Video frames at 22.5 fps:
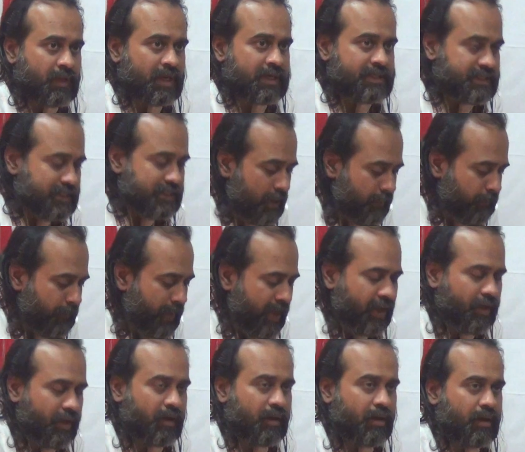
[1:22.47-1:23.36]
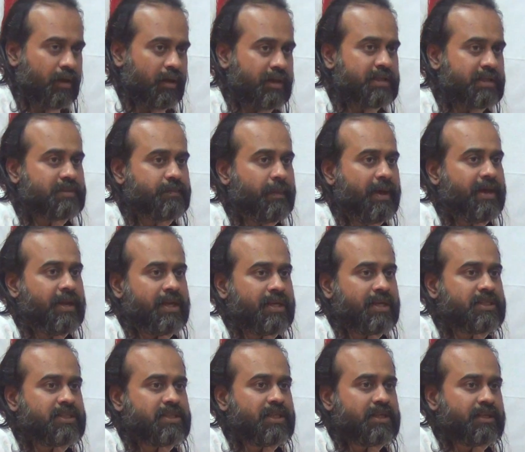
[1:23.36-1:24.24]
sleeping is my
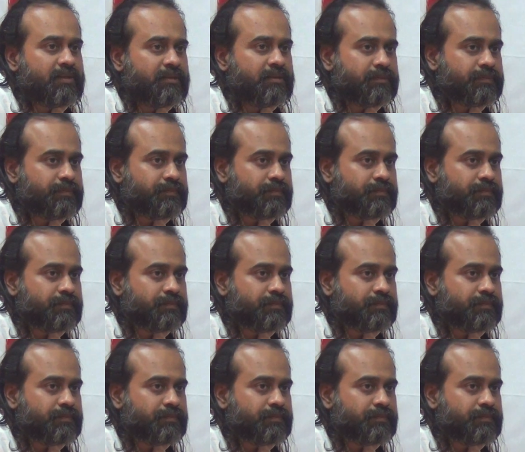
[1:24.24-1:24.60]
nature